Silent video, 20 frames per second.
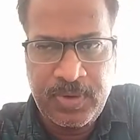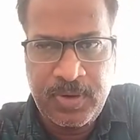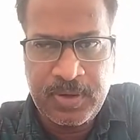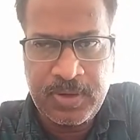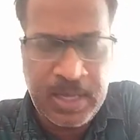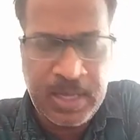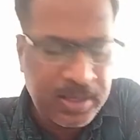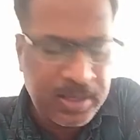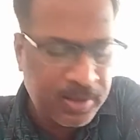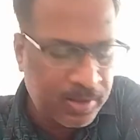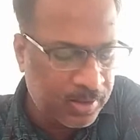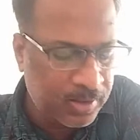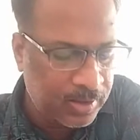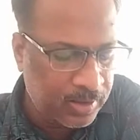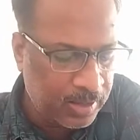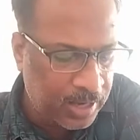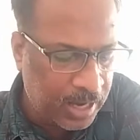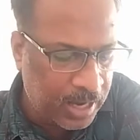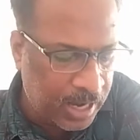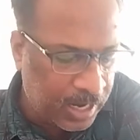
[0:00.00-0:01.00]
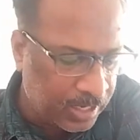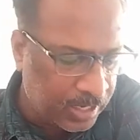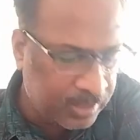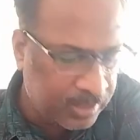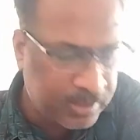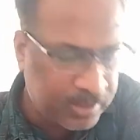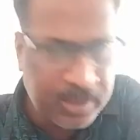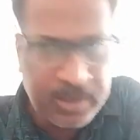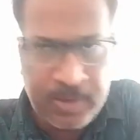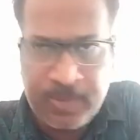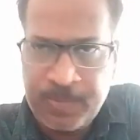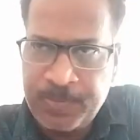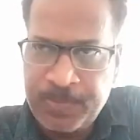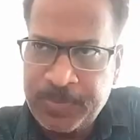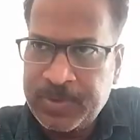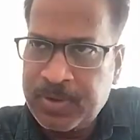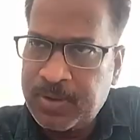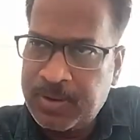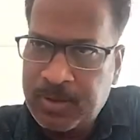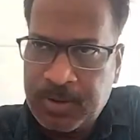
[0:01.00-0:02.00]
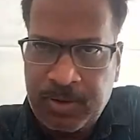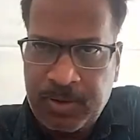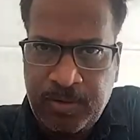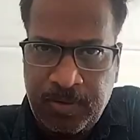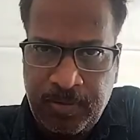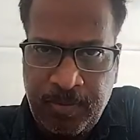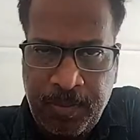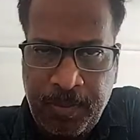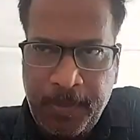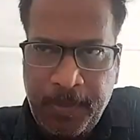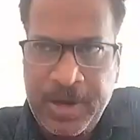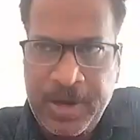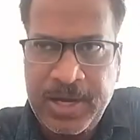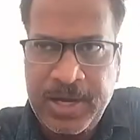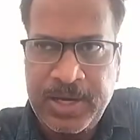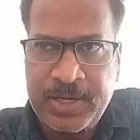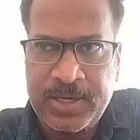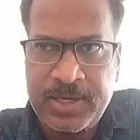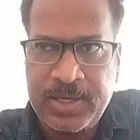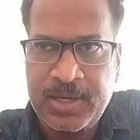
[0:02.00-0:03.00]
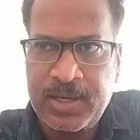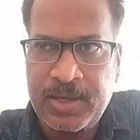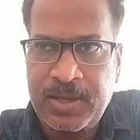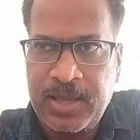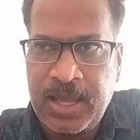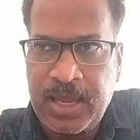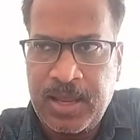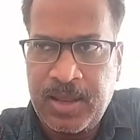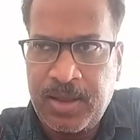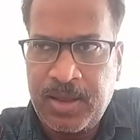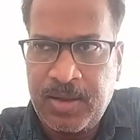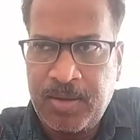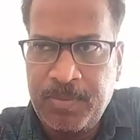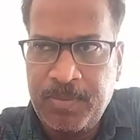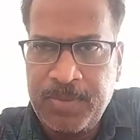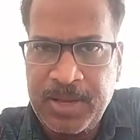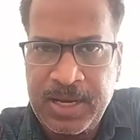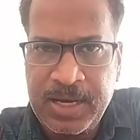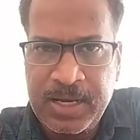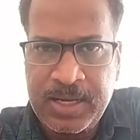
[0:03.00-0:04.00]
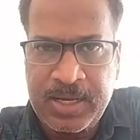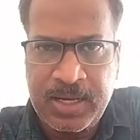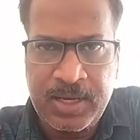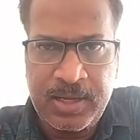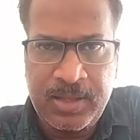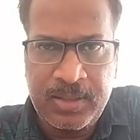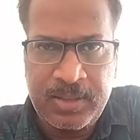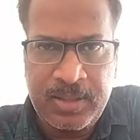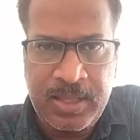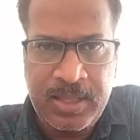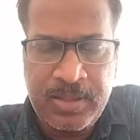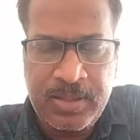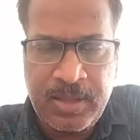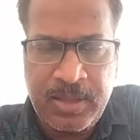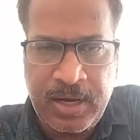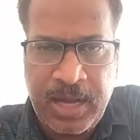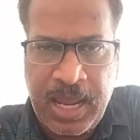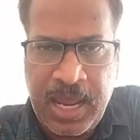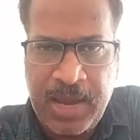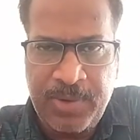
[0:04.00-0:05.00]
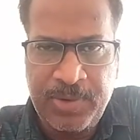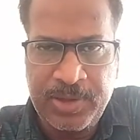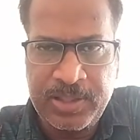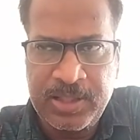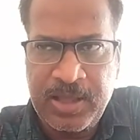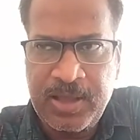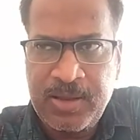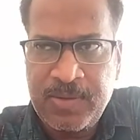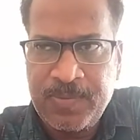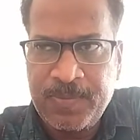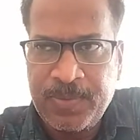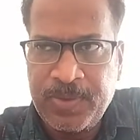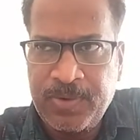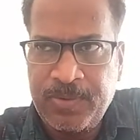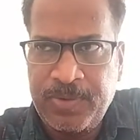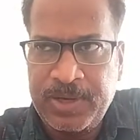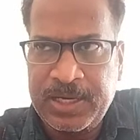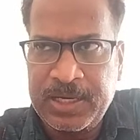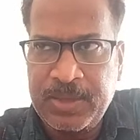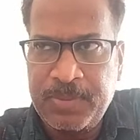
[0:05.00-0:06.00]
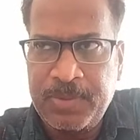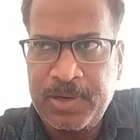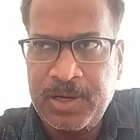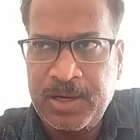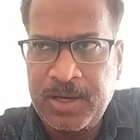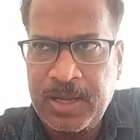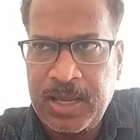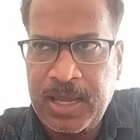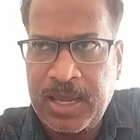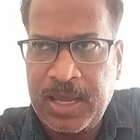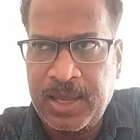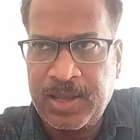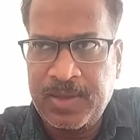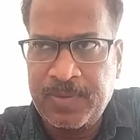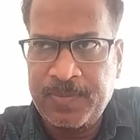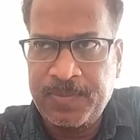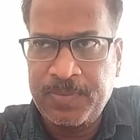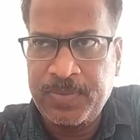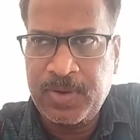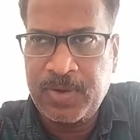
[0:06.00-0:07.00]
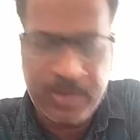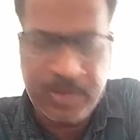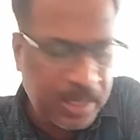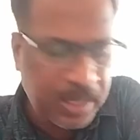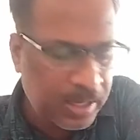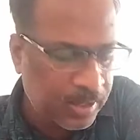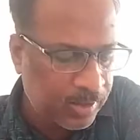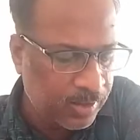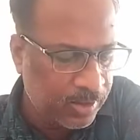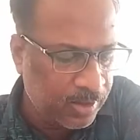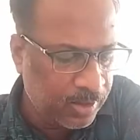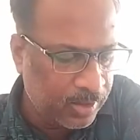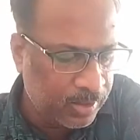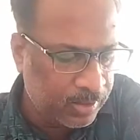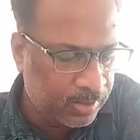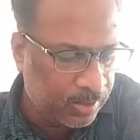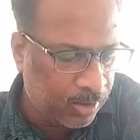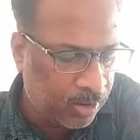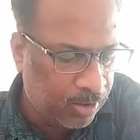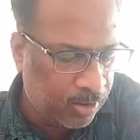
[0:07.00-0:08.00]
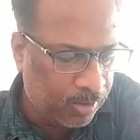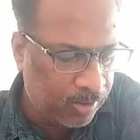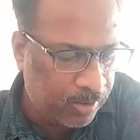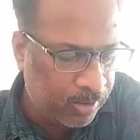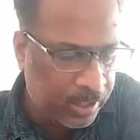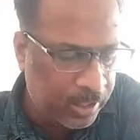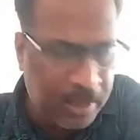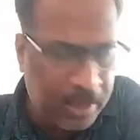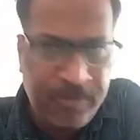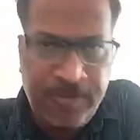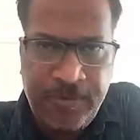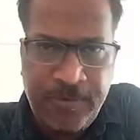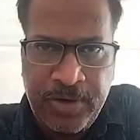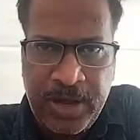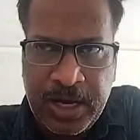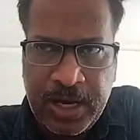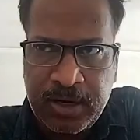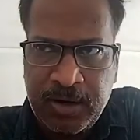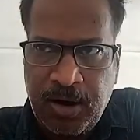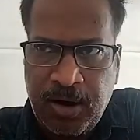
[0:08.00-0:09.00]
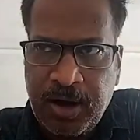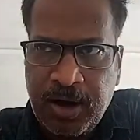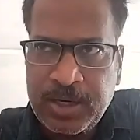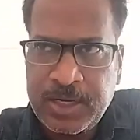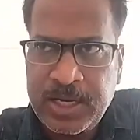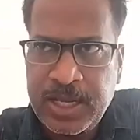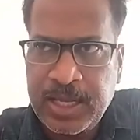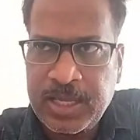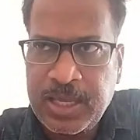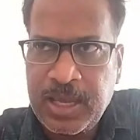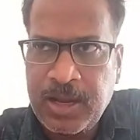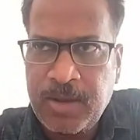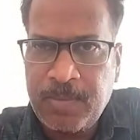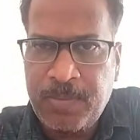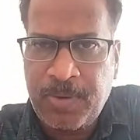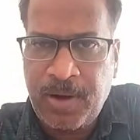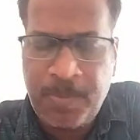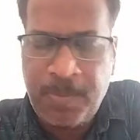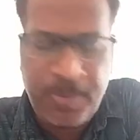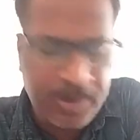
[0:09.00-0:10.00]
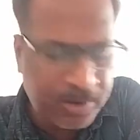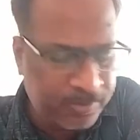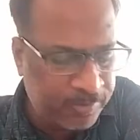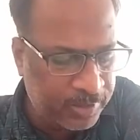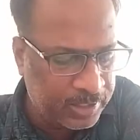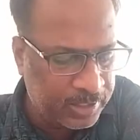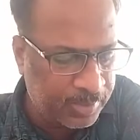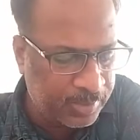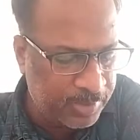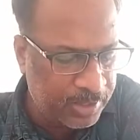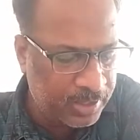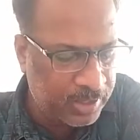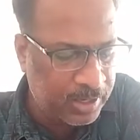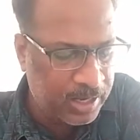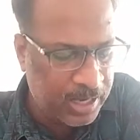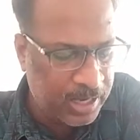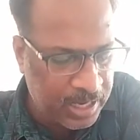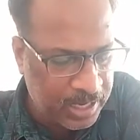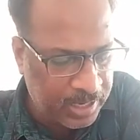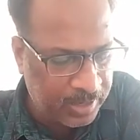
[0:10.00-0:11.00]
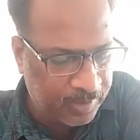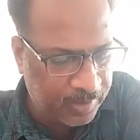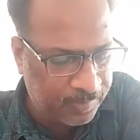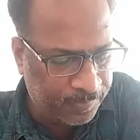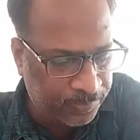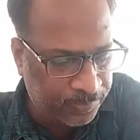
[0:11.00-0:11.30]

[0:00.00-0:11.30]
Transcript: Okay. And other meat, milk, these are having the vitamin A. Okay. So if we are not taking proper vitamin A,